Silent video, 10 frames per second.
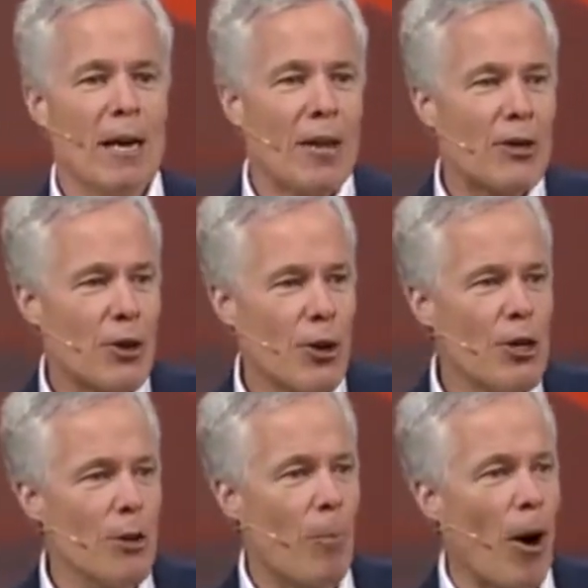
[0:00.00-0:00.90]
Then turn
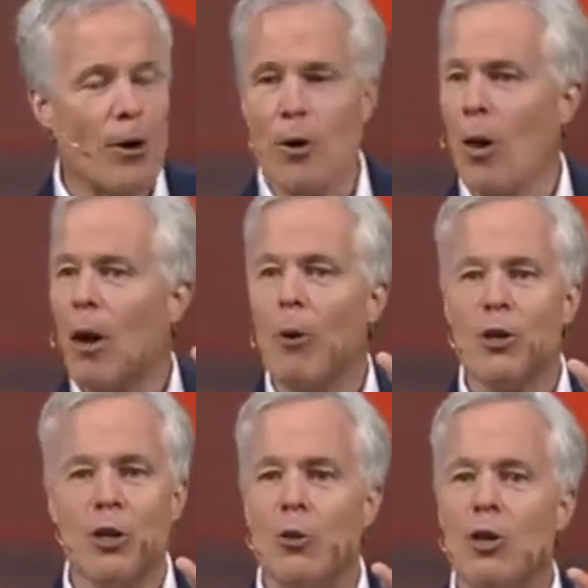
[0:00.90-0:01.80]
to your partner. All I
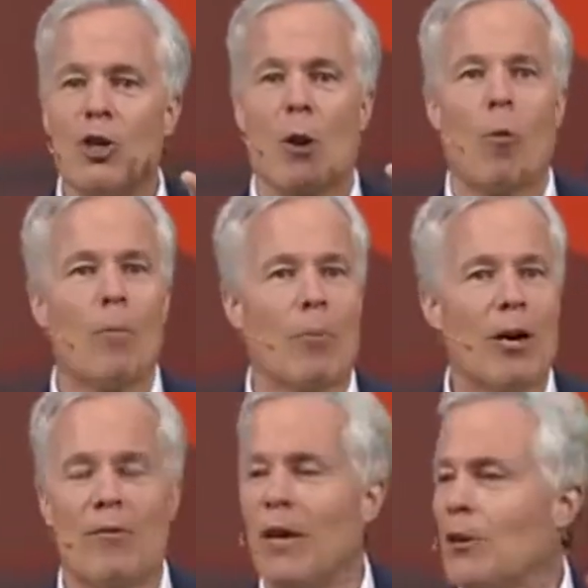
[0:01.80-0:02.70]
want you to do is share one
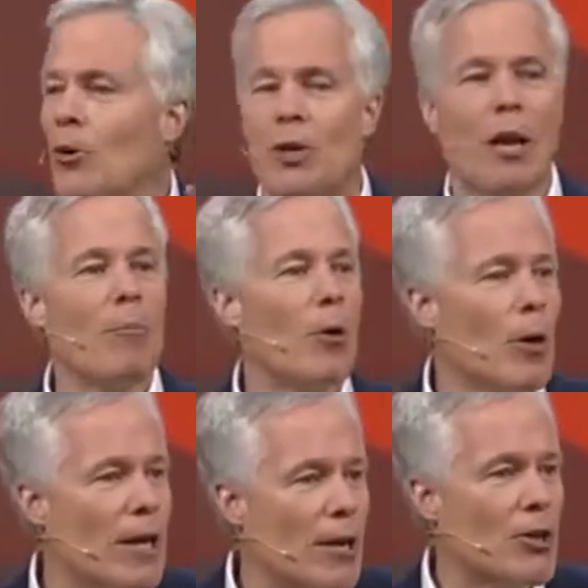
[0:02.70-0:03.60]
brief thing. Don't tell them who
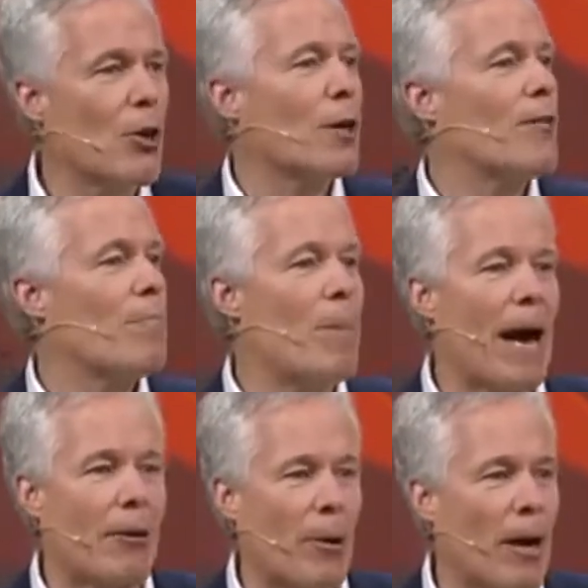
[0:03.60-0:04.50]
it is. Don't give them
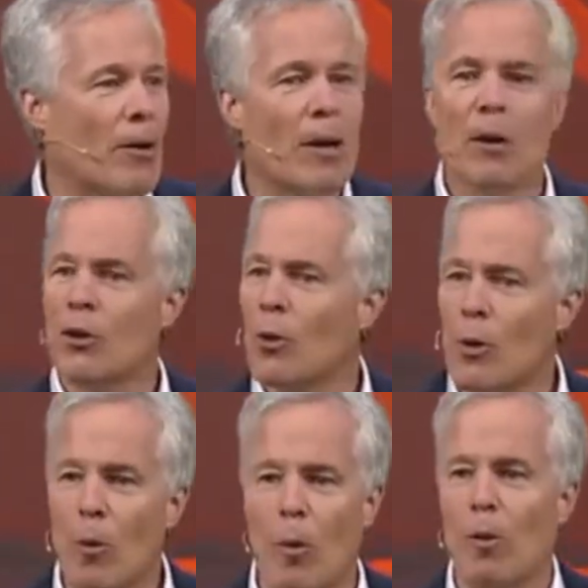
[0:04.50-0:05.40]
background.
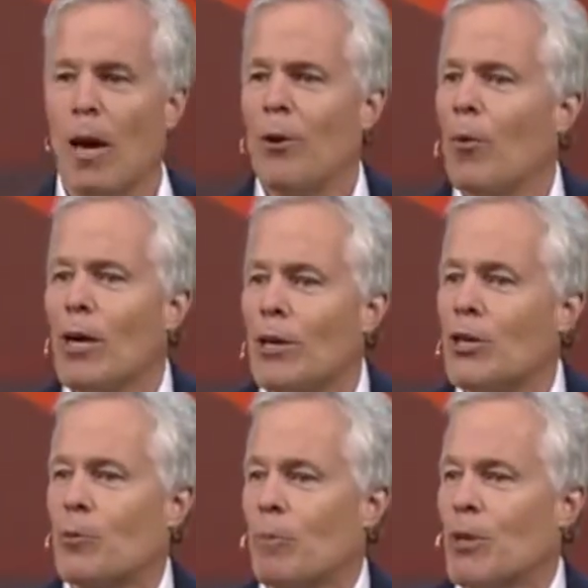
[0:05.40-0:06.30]
I don't want you
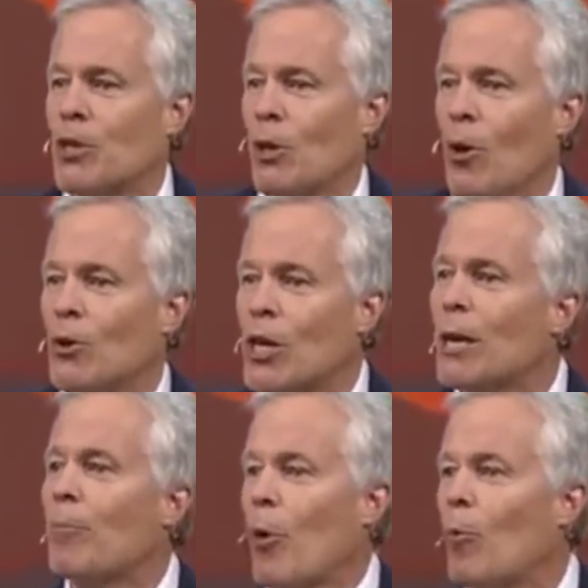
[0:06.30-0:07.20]
to disclose
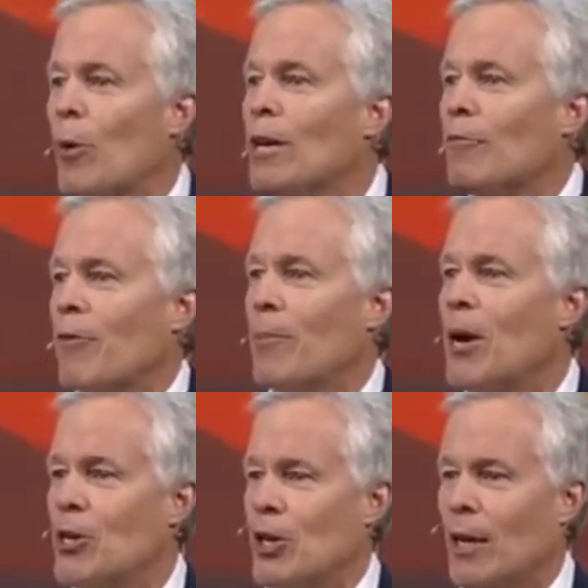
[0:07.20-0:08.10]
inappropriate
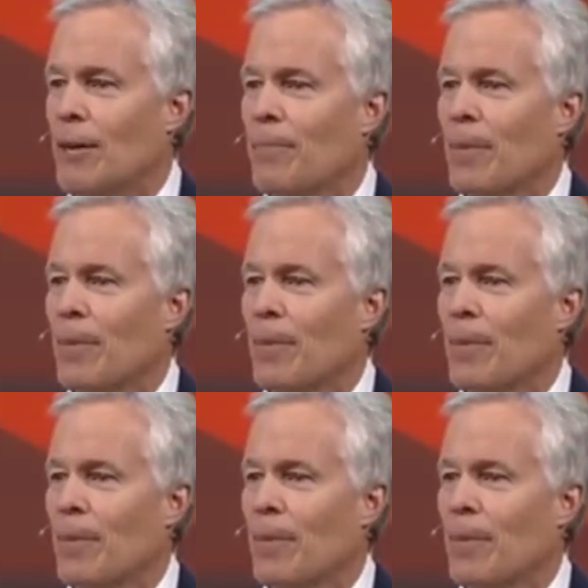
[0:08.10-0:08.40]
information.